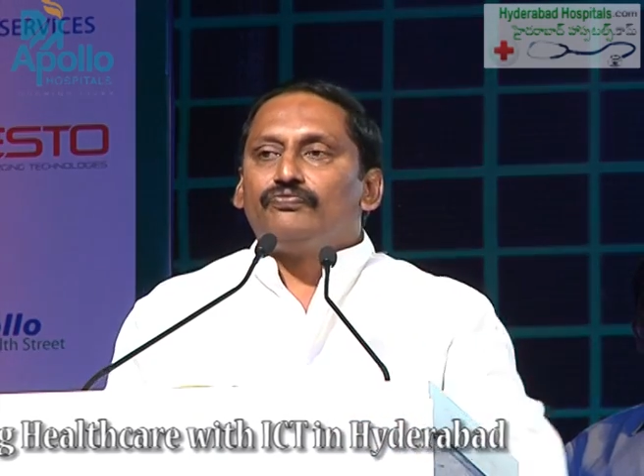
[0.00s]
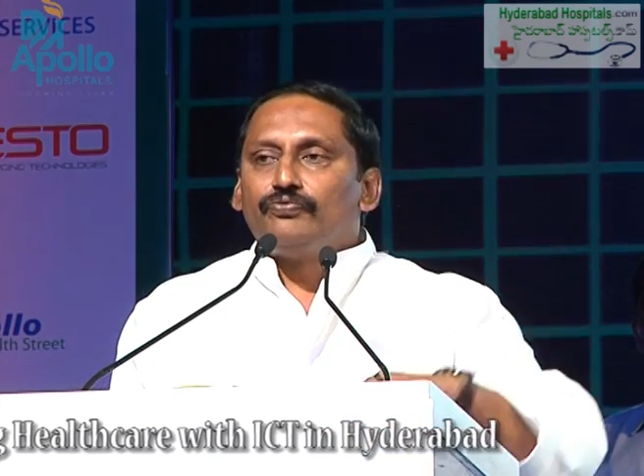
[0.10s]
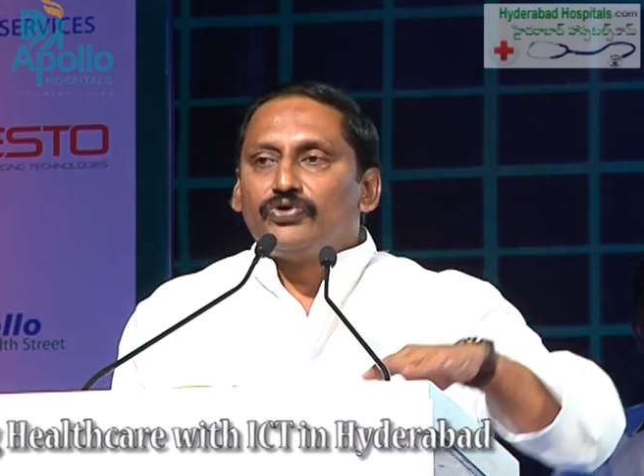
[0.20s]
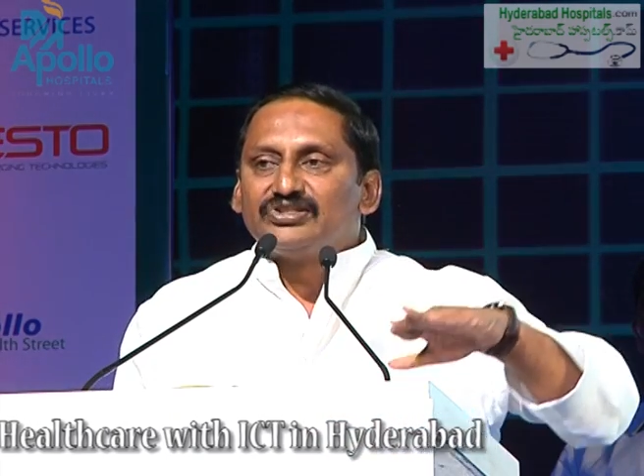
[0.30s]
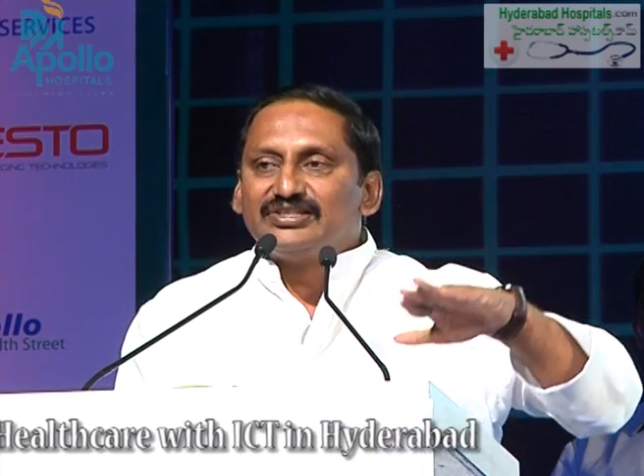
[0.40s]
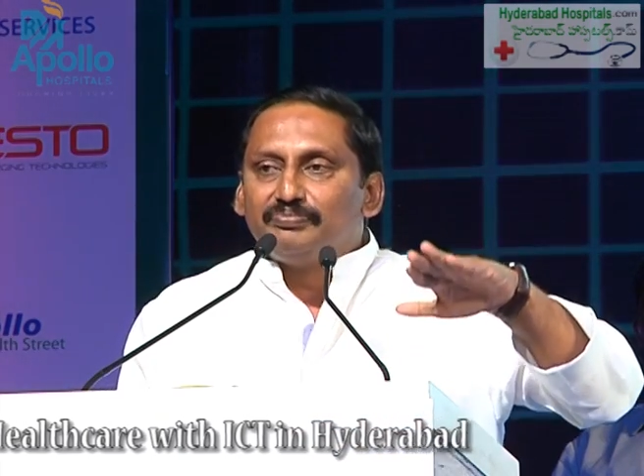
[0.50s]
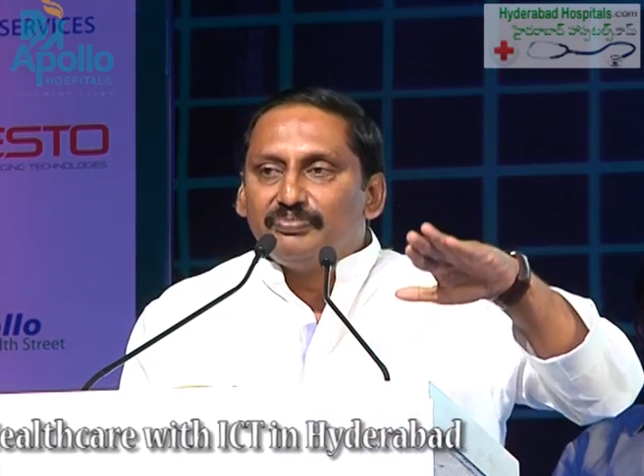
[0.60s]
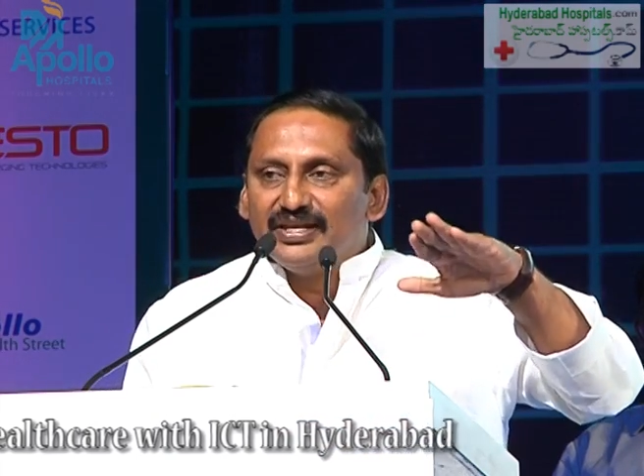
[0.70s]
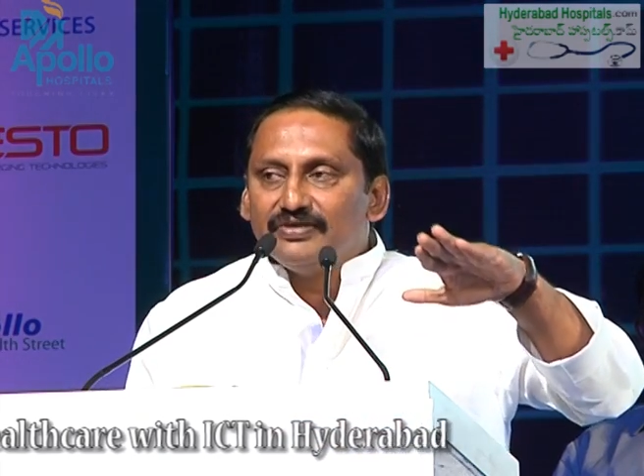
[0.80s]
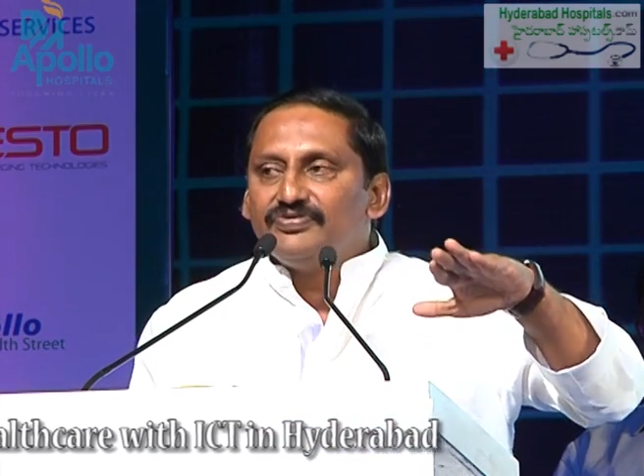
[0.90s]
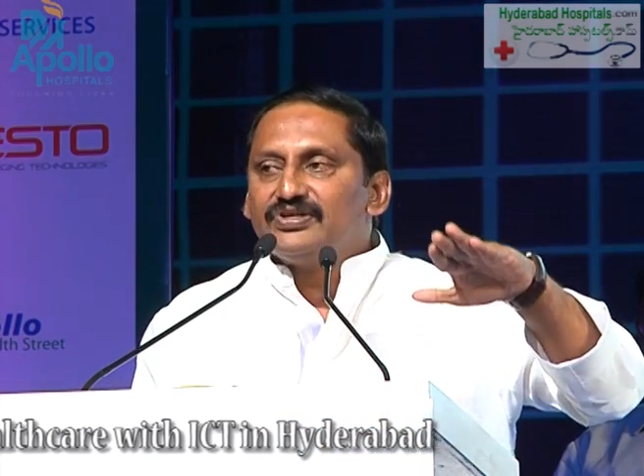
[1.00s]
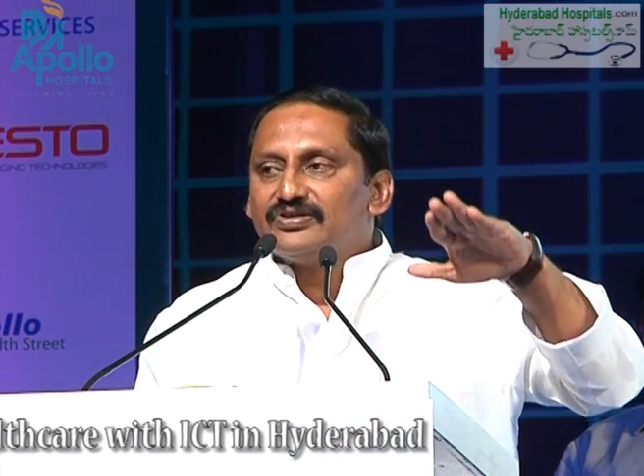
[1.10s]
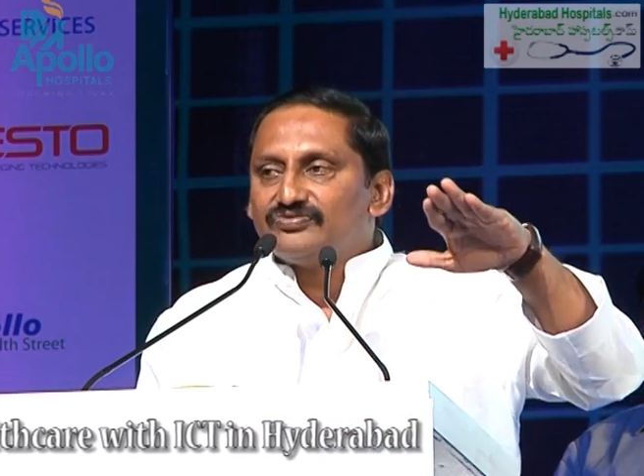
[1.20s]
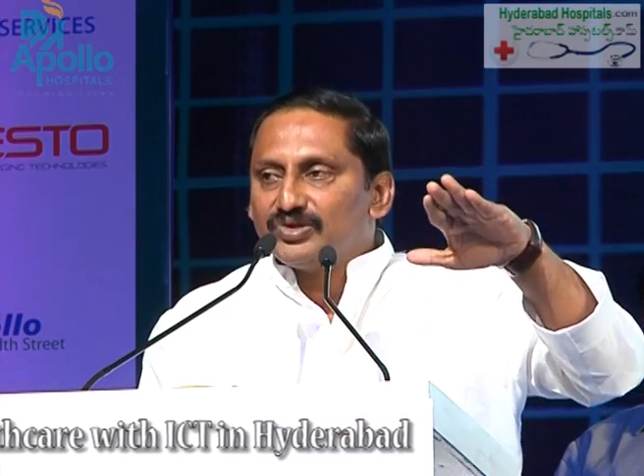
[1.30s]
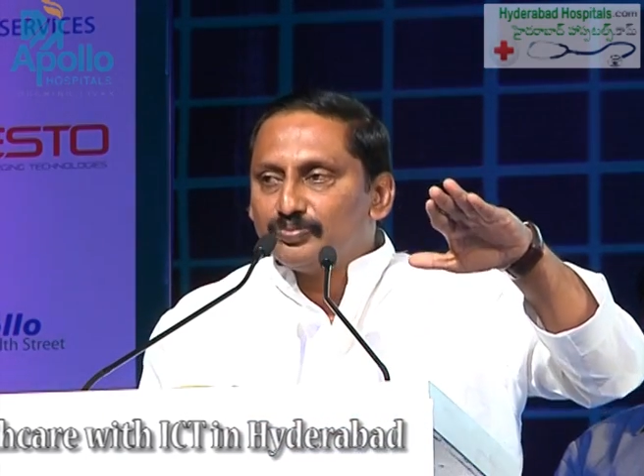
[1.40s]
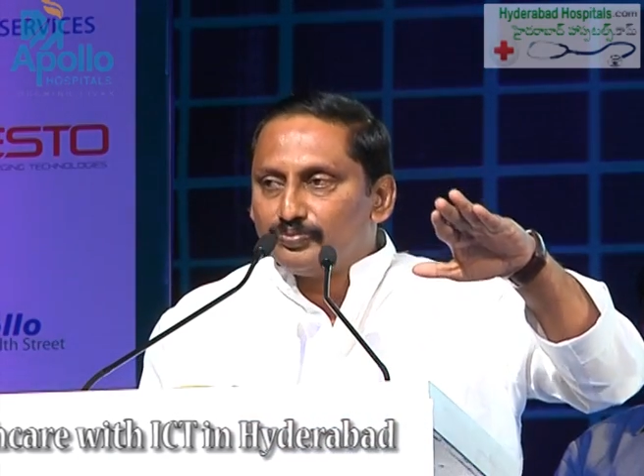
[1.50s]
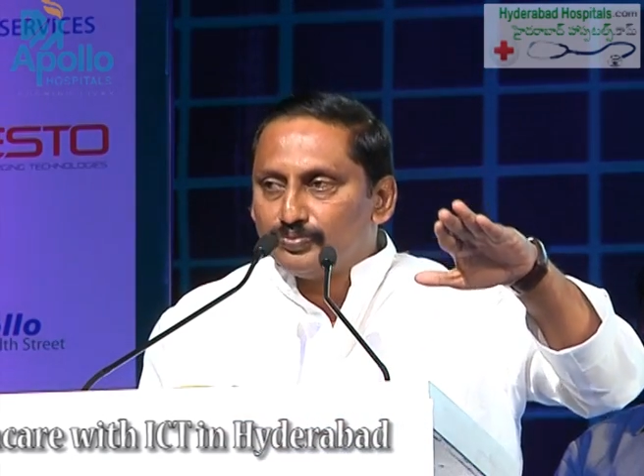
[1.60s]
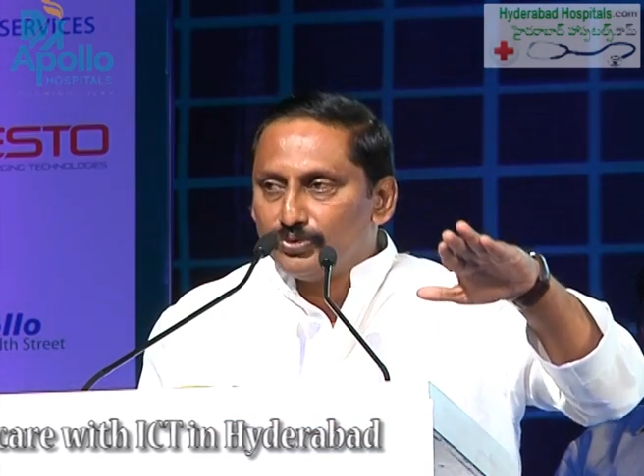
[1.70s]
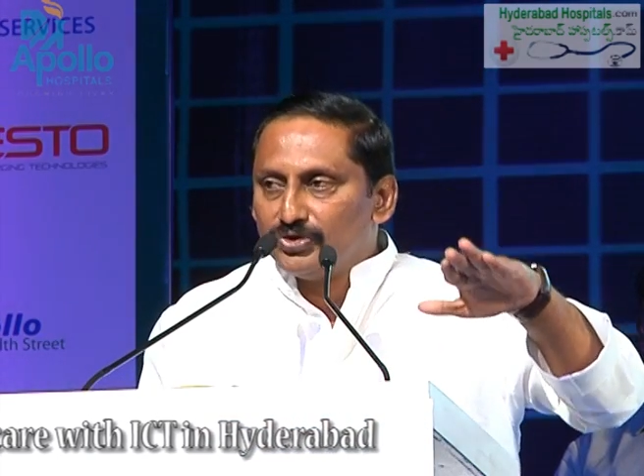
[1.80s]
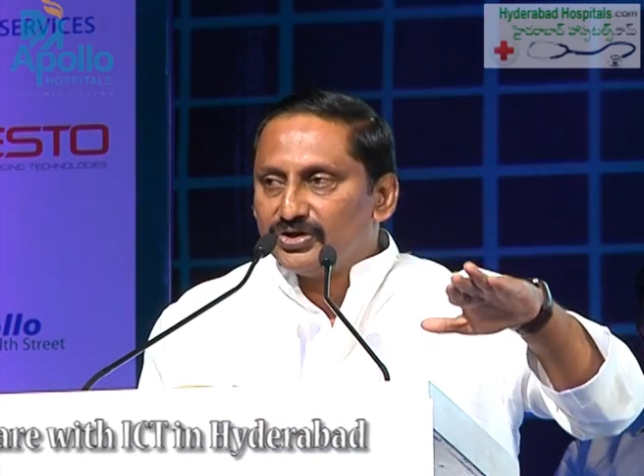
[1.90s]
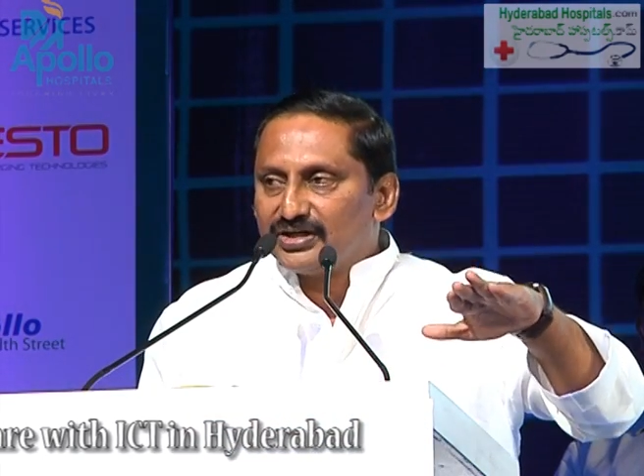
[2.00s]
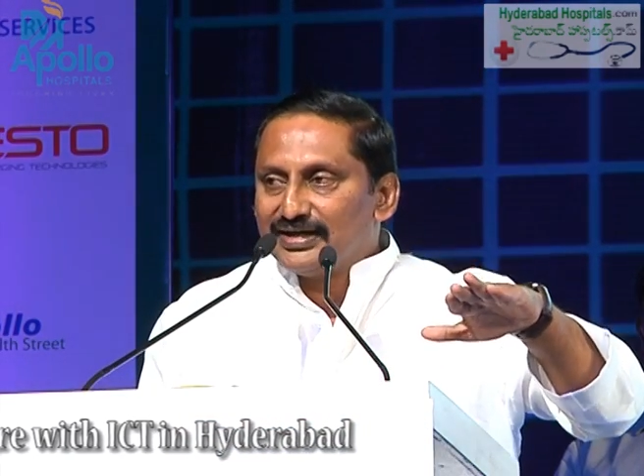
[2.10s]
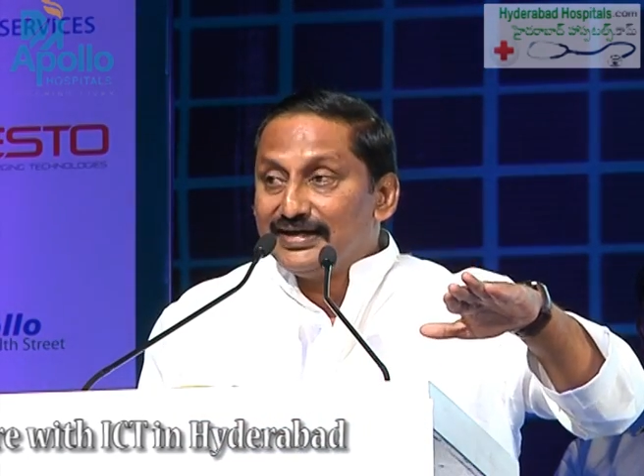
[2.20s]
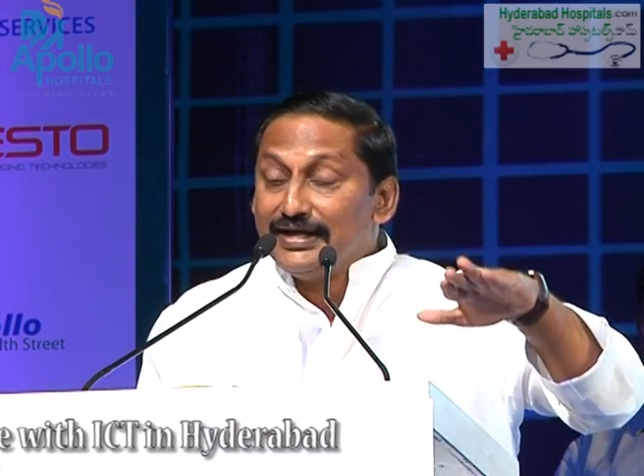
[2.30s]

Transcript: for the benefit of the poor,